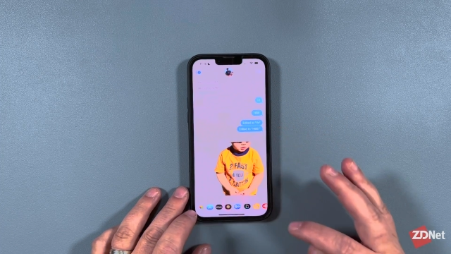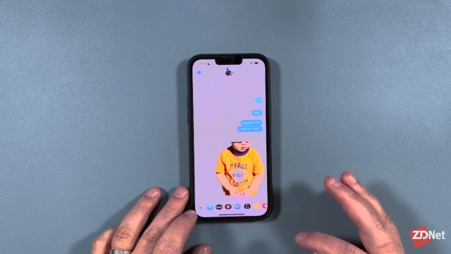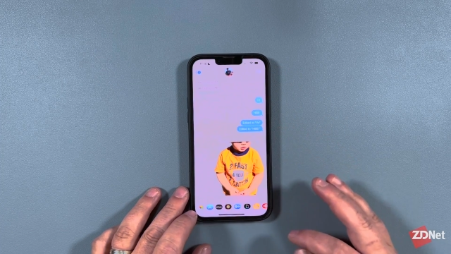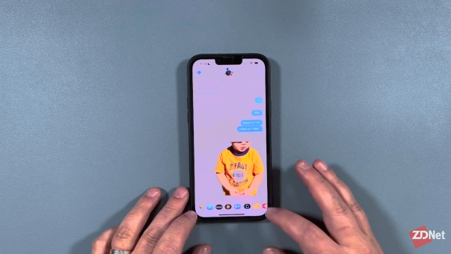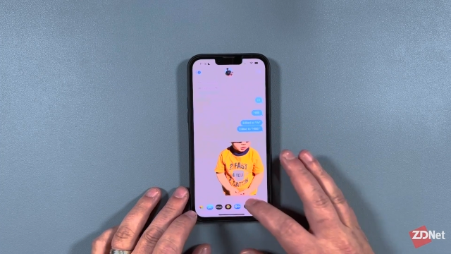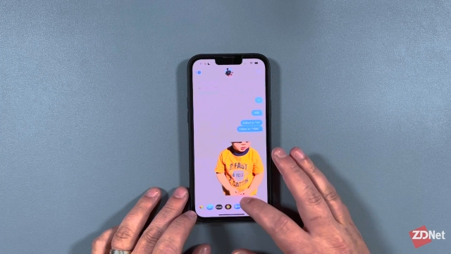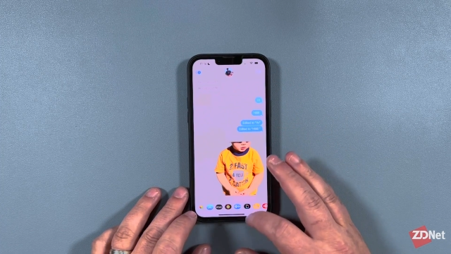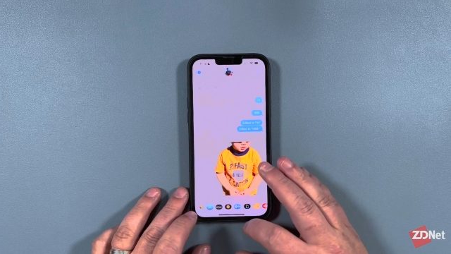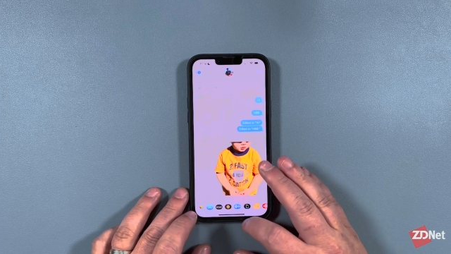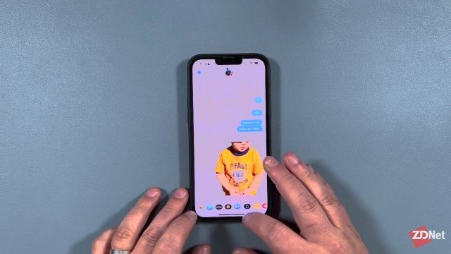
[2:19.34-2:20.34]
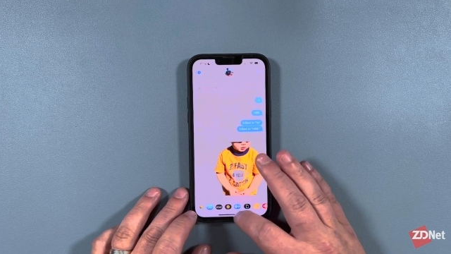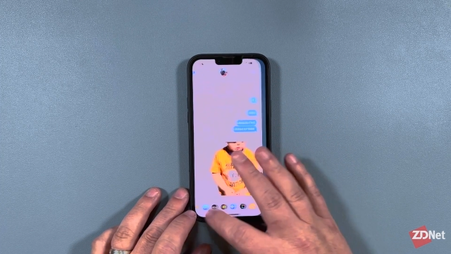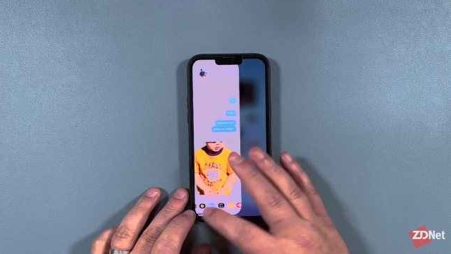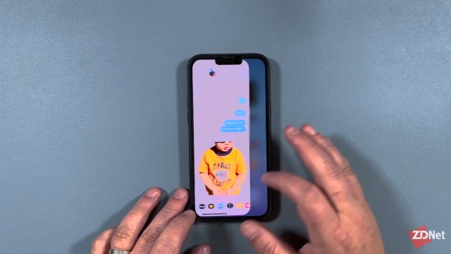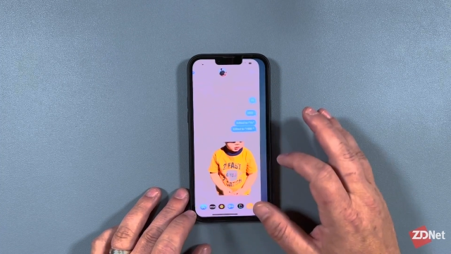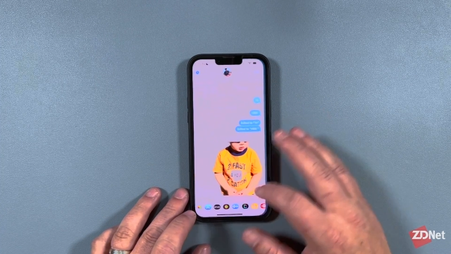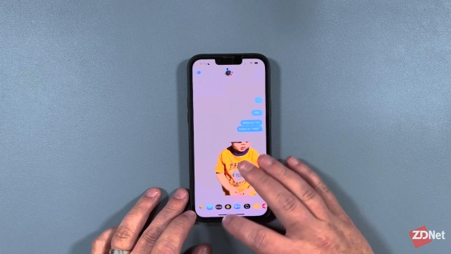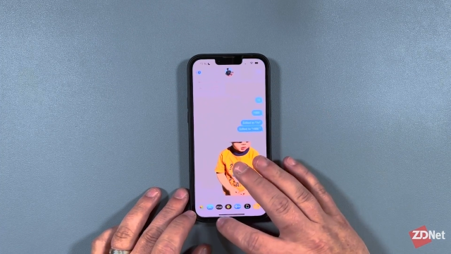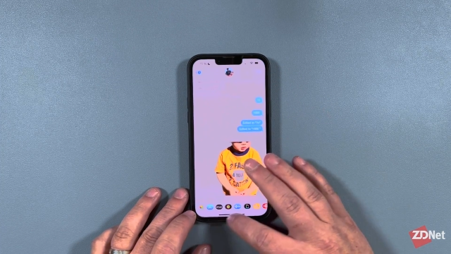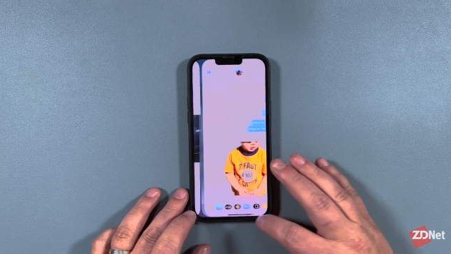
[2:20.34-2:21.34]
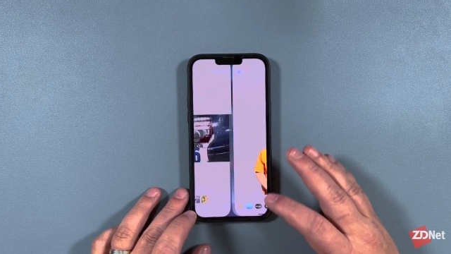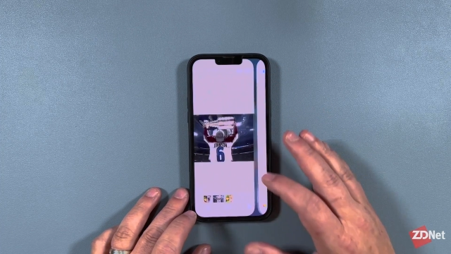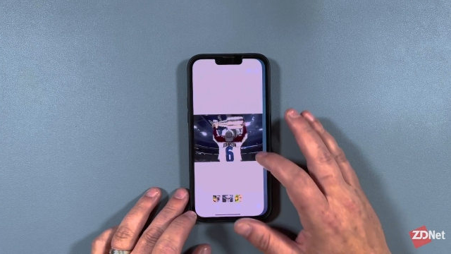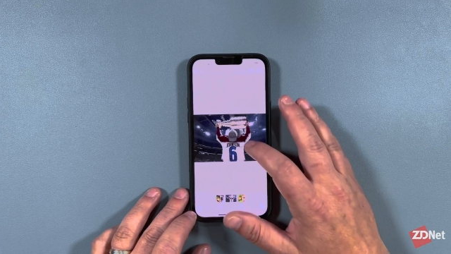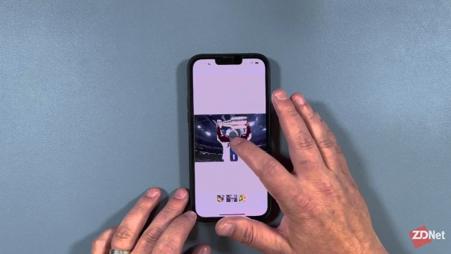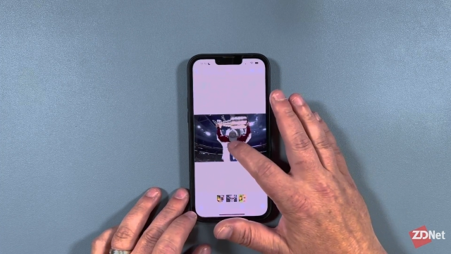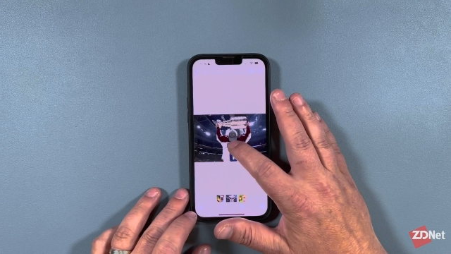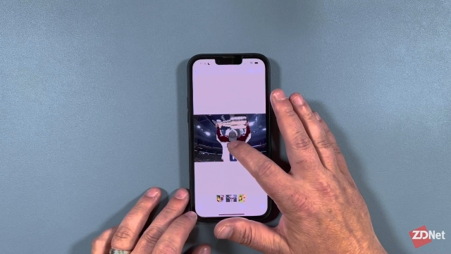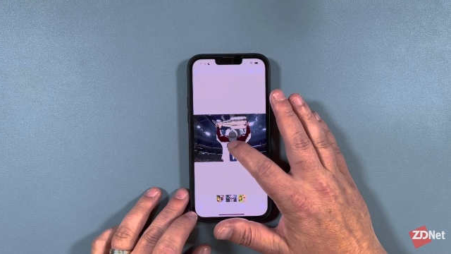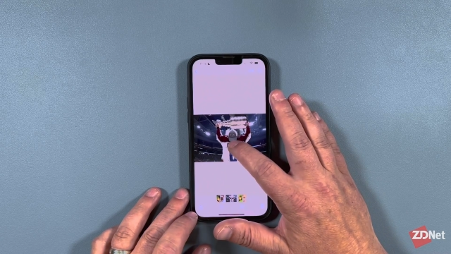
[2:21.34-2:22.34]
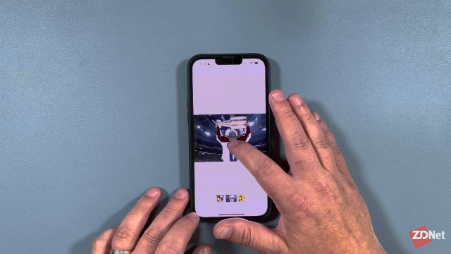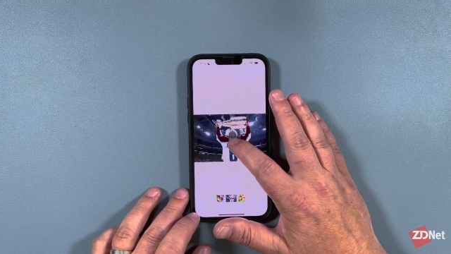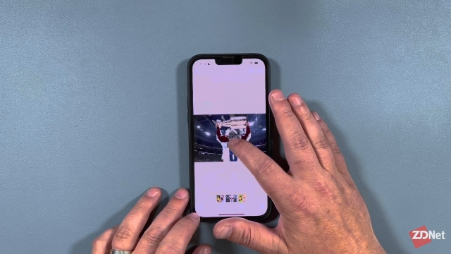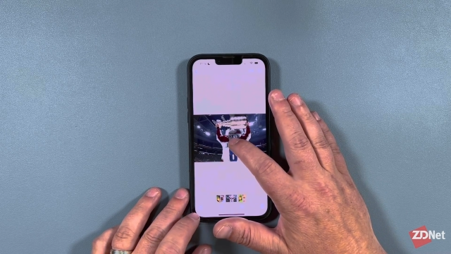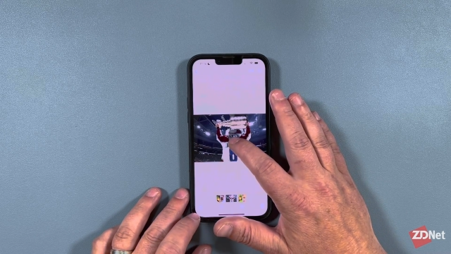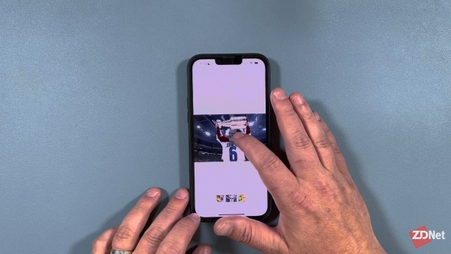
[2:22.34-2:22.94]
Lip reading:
(no speaker visible)